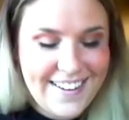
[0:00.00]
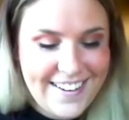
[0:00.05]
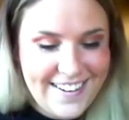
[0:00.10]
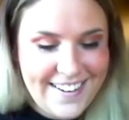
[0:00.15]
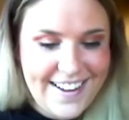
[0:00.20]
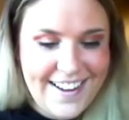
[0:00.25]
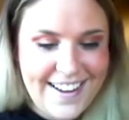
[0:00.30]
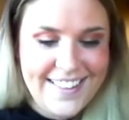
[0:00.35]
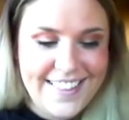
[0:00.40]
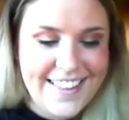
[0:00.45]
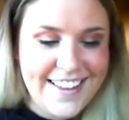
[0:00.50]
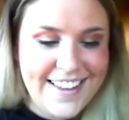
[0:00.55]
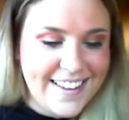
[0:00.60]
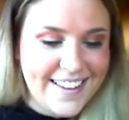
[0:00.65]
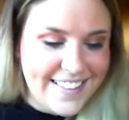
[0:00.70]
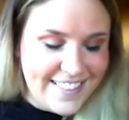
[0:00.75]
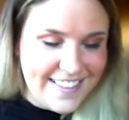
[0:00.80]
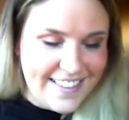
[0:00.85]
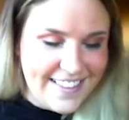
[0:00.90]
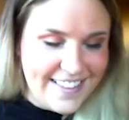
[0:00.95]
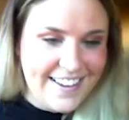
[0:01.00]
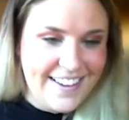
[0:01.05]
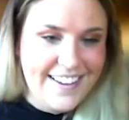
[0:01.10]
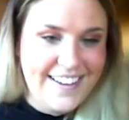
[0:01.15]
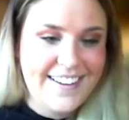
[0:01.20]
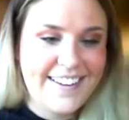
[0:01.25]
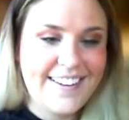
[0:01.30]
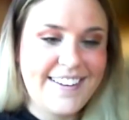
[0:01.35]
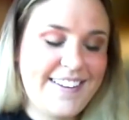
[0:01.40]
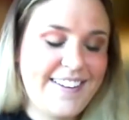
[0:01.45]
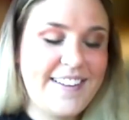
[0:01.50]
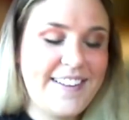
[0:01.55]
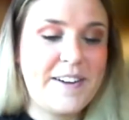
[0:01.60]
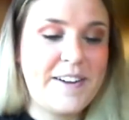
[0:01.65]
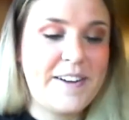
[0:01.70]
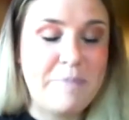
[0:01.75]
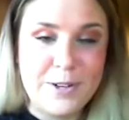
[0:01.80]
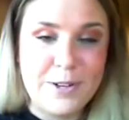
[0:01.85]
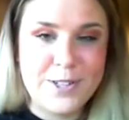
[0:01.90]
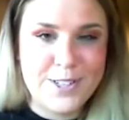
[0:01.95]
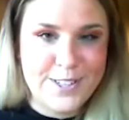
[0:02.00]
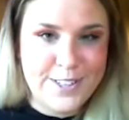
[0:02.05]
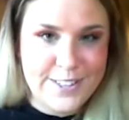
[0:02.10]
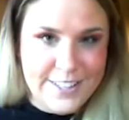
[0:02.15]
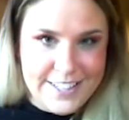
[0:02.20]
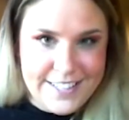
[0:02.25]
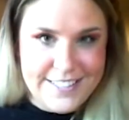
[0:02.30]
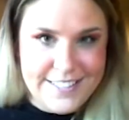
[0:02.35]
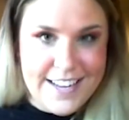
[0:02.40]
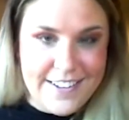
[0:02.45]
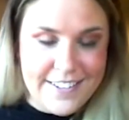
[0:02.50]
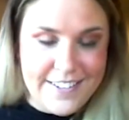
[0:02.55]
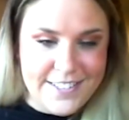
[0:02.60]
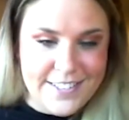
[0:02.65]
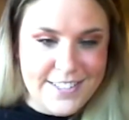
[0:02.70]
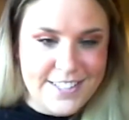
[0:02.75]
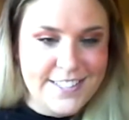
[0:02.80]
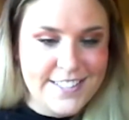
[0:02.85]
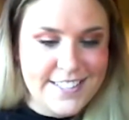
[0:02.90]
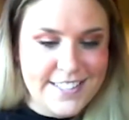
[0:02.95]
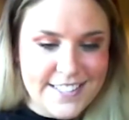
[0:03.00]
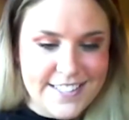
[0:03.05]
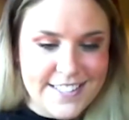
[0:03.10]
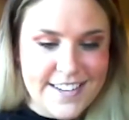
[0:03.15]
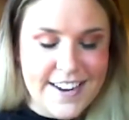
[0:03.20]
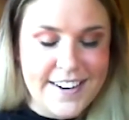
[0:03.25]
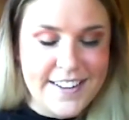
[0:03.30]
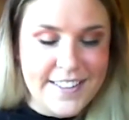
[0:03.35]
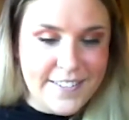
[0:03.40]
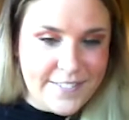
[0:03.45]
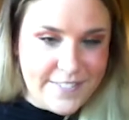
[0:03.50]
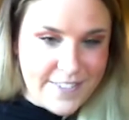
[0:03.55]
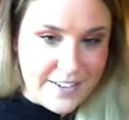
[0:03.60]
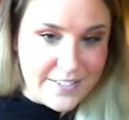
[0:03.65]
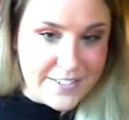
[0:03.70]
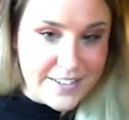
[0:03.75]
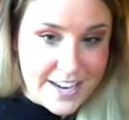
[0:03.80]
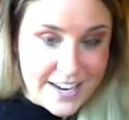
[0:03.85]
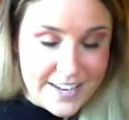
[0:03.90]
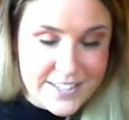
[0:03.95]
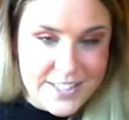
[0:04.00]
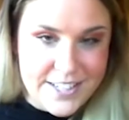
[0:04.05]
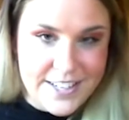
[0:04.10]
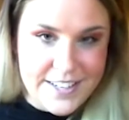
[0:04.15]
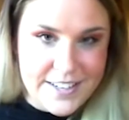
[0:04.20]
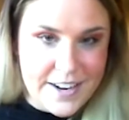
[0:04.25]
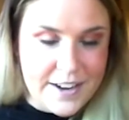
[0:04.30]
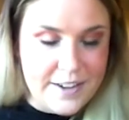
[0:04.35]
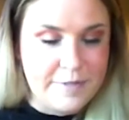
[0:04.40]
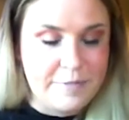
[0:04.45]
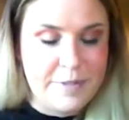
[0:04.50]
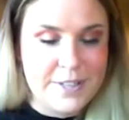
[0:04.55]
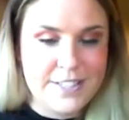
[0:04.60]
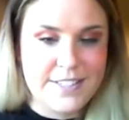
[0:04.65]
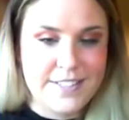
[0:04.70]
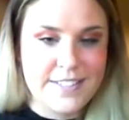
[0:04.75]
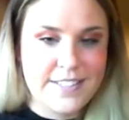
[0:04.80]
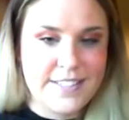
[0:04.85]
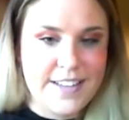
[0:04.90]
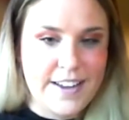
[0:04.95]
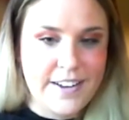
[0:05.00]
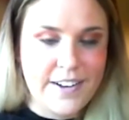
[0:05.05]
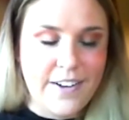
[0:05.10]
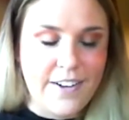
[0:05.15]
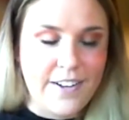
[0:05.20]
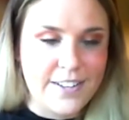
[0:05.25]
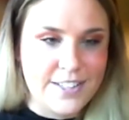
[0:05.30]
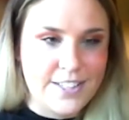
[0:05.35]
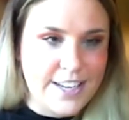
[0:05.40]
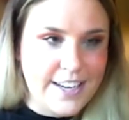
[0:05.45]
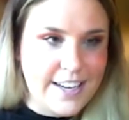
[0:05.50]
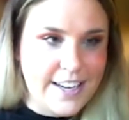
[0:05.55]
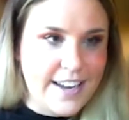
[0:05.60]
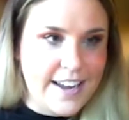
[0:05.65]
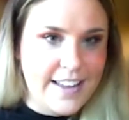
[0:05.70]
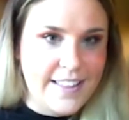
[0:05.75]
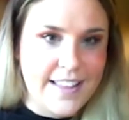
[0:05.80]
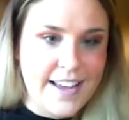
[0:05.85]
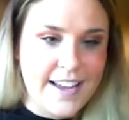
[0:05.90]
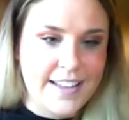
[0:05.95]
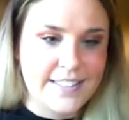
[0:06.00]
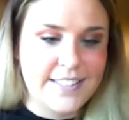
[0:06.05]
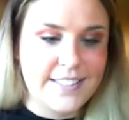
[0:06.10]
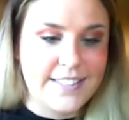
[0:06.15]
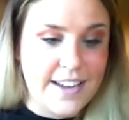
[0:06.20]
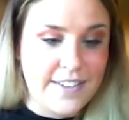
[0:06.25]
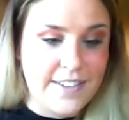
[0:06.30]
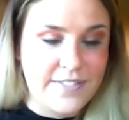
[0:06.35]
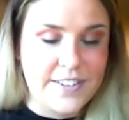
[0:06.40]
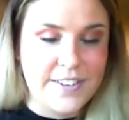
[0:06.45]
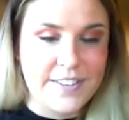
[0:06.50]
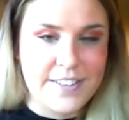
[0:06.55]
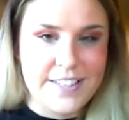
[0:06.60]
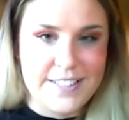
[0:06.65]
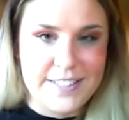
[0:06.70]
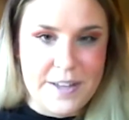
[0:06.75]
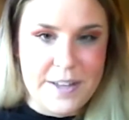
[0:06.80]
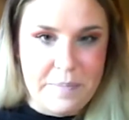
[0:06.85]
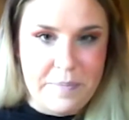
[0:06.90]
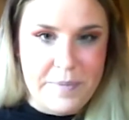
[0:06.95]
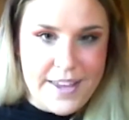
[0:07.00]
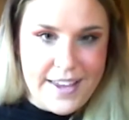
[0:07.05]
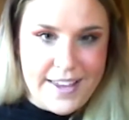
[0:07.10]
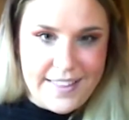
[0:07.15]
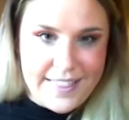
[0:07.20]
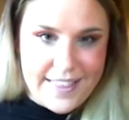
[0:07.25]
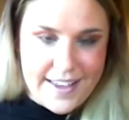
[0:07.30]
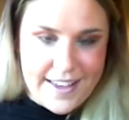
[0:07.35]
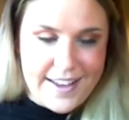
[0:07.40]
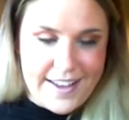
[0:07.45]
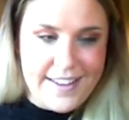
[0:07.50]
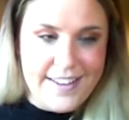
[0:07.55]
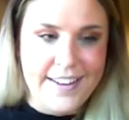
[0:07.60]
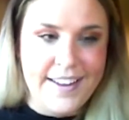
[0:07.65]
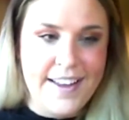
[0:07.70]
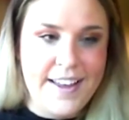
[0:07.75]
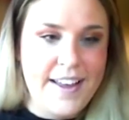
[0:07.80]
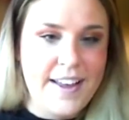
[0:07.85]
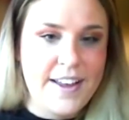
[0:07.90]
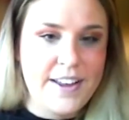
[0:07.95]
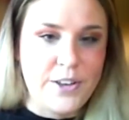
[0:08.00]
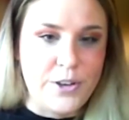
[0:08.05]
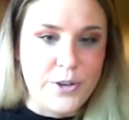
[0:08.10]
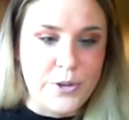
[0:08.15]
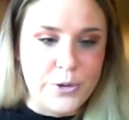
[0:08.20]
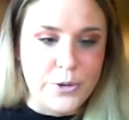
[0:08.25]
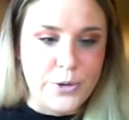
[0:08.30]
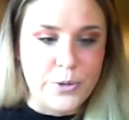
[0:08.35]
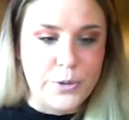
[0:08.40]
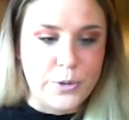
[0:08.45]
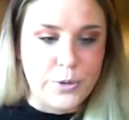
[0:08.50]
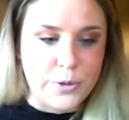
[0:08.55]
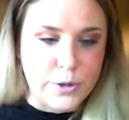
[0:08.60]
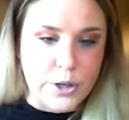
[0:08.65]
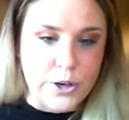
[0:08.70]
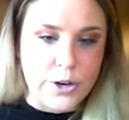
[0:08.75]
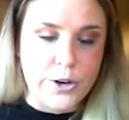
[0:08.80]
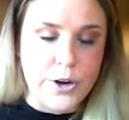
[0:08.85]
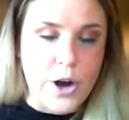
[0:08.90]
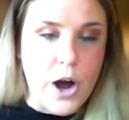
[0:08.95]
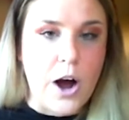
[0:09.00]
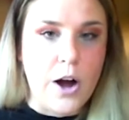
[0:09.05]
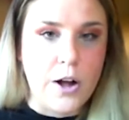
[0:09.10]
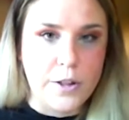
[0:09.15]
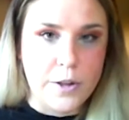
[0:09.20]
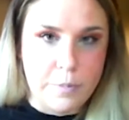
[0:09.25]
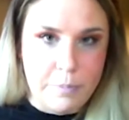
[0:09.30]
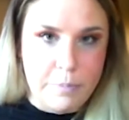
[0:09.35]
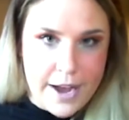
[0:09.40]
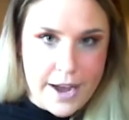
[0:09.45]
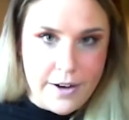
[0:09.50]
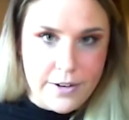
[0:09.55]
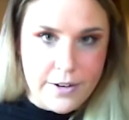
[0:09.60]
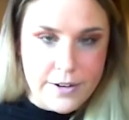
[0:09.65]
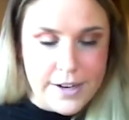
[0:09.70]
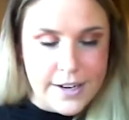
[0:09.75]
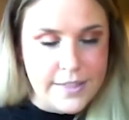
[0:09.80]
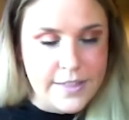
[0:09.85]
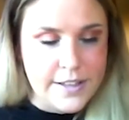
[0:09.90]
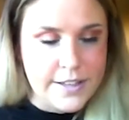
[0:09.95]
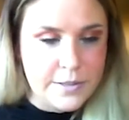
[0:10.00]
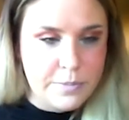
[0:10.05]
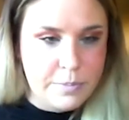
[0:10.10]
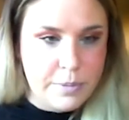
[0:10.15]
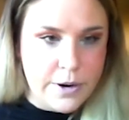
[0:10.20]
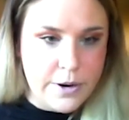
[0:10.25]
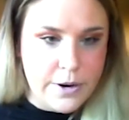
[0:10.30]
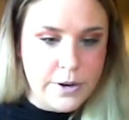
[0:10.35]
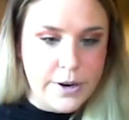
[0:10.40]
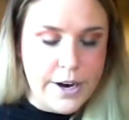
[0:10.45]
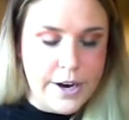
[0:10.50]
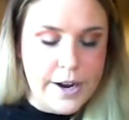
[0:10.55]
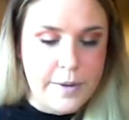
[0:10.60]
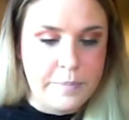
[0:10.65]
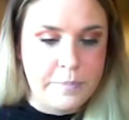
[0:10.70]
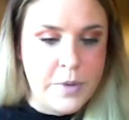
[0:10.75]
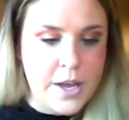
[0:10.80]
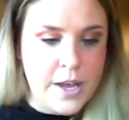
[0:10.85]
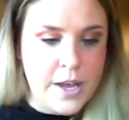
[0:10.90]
I think the emotional intelligence is kind of the foundation of business psychology, and that's definitely something that you learn all about in this program.